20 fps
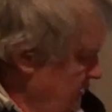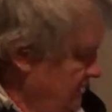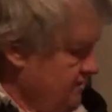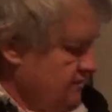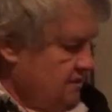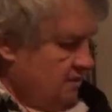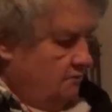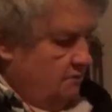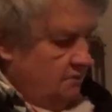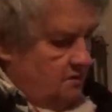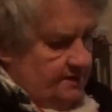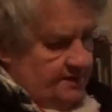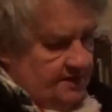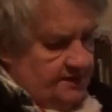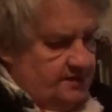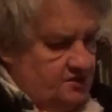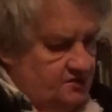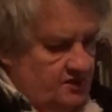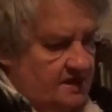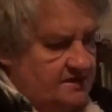So I've got
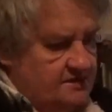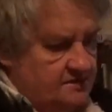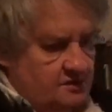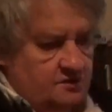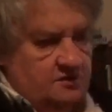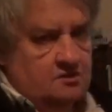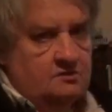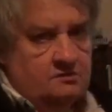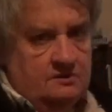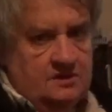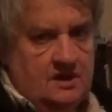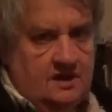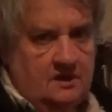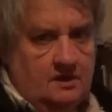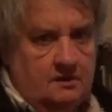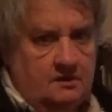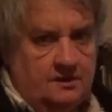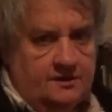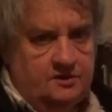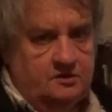other tracks to do yet.
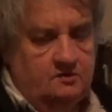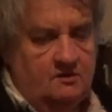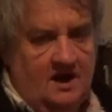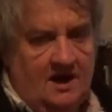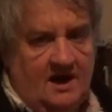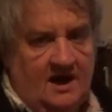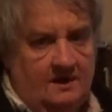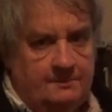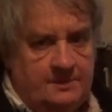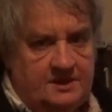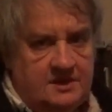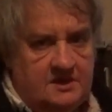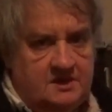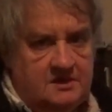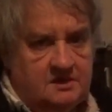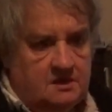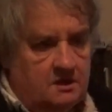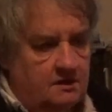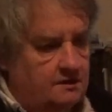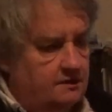I've got to do
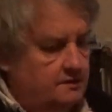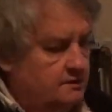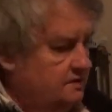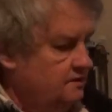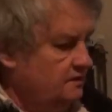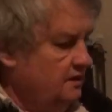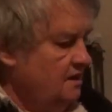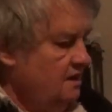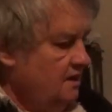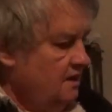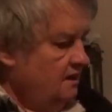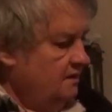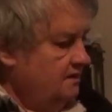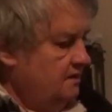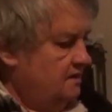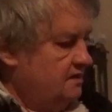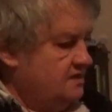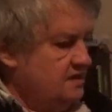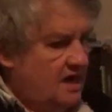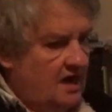harmonies, I've got
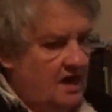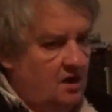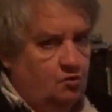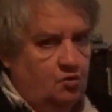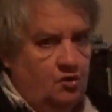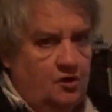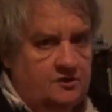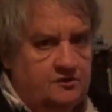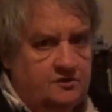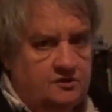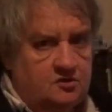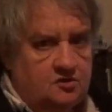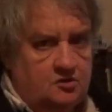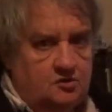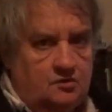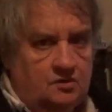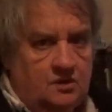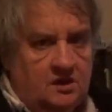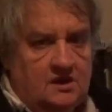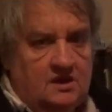guitar work to
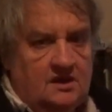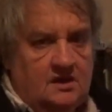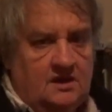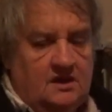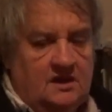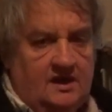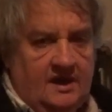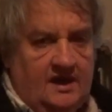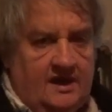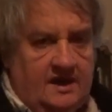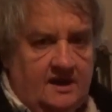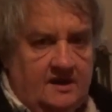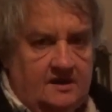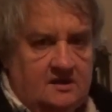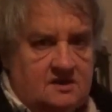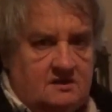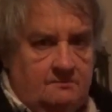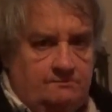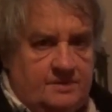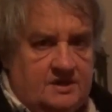do,
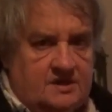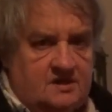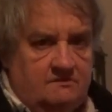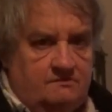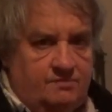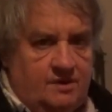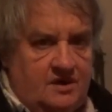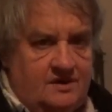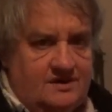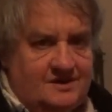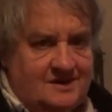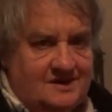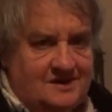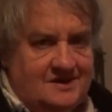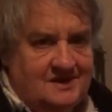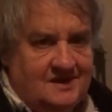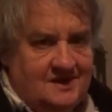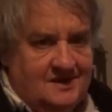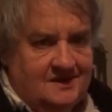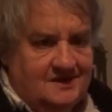and some bits and
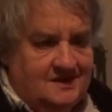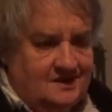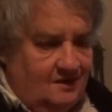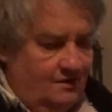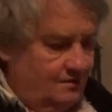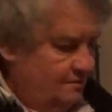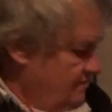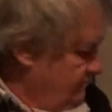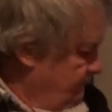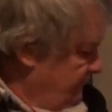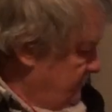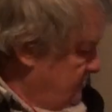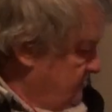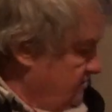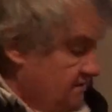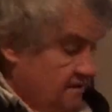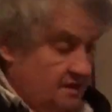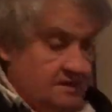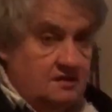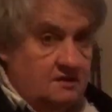pieces. So
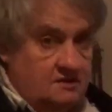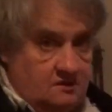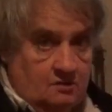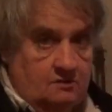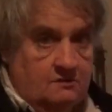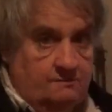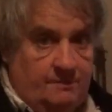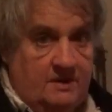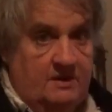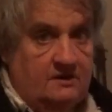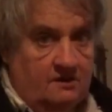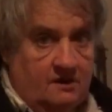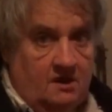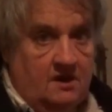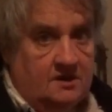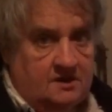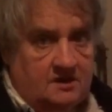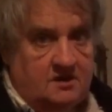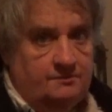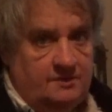it should be
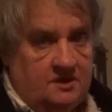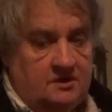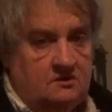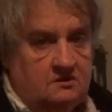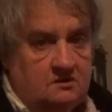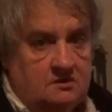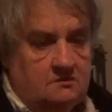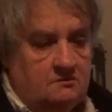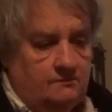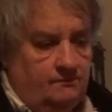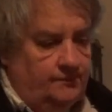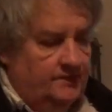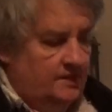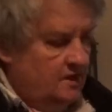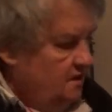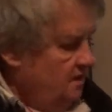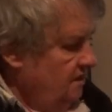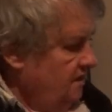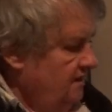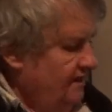alright, should be good.
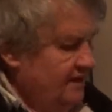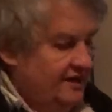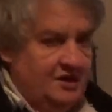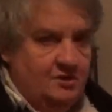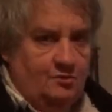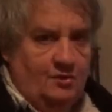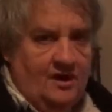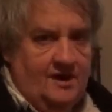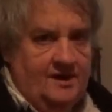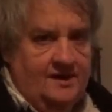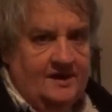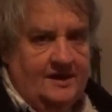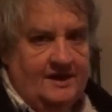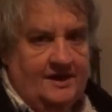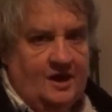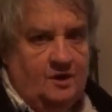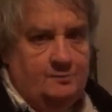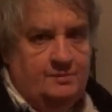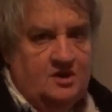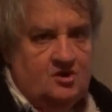Anyway,
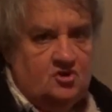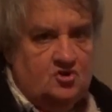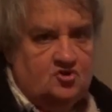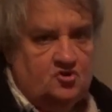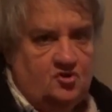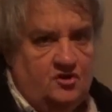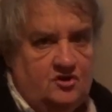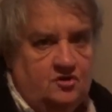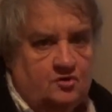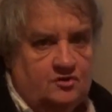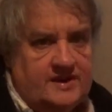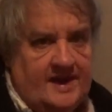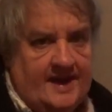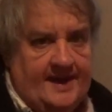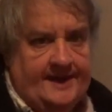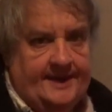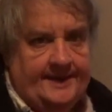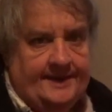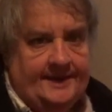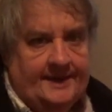I hope you're enjoying your
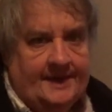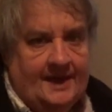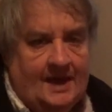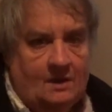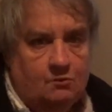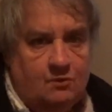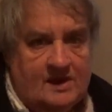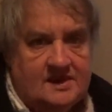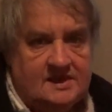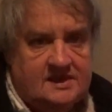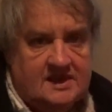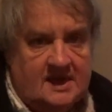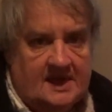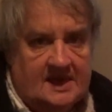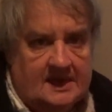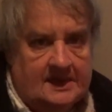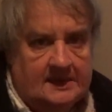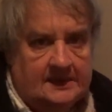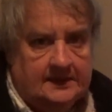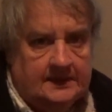day, a wet
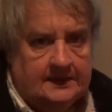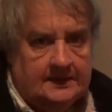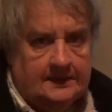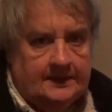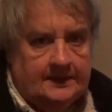day.